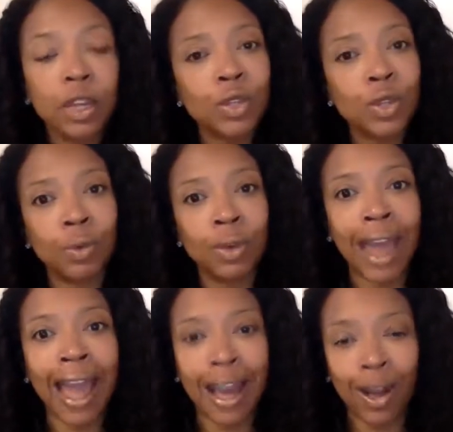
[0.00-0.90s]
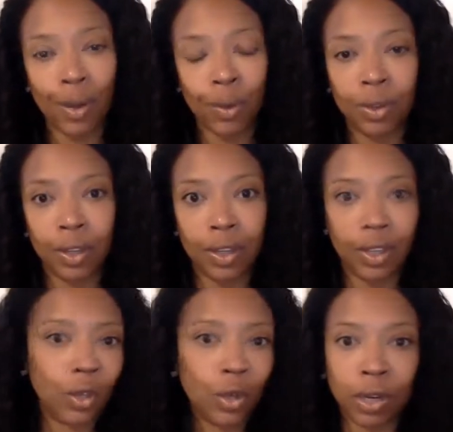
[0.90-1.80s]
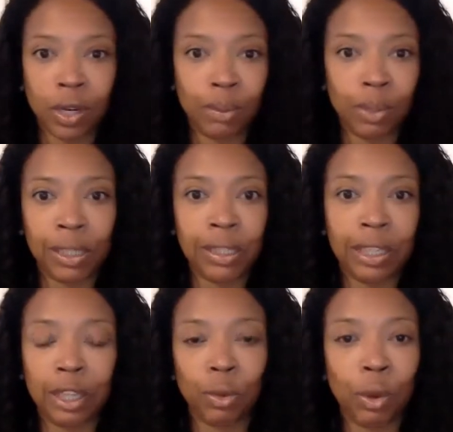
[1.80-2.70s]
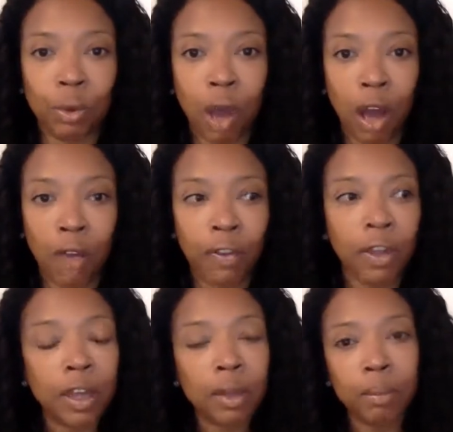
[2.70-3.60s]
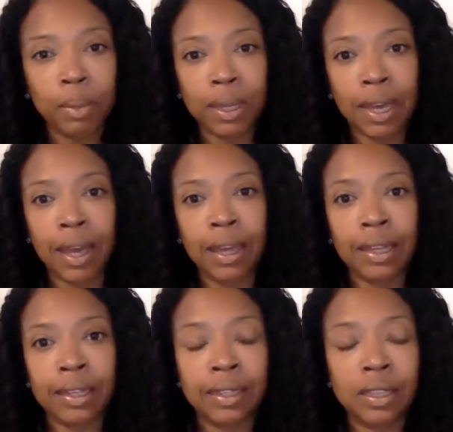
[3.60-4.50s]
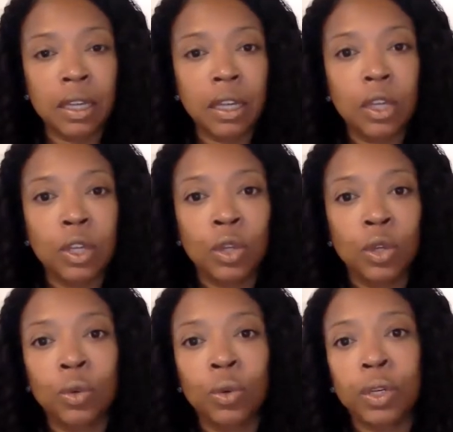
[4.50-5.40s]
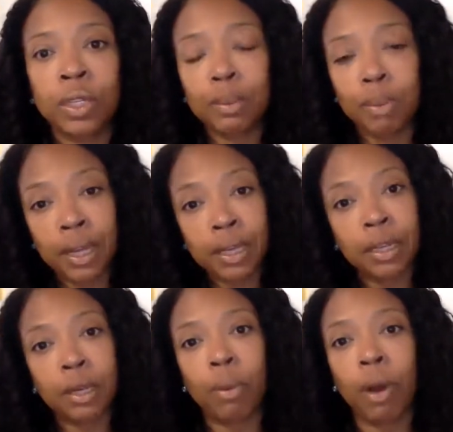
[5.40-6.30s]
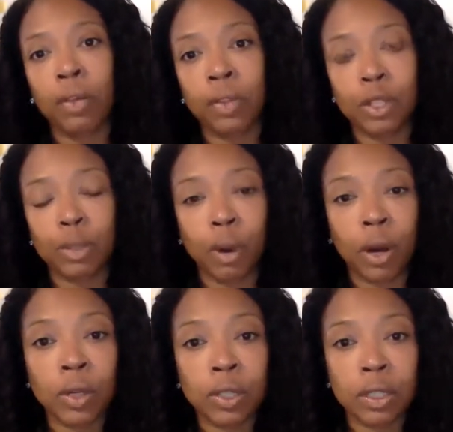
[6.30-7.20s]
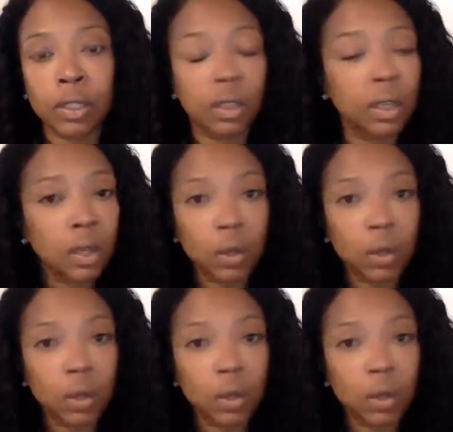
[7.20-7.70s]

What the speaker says: So now you're completely thrown off because you are dependent upon this person,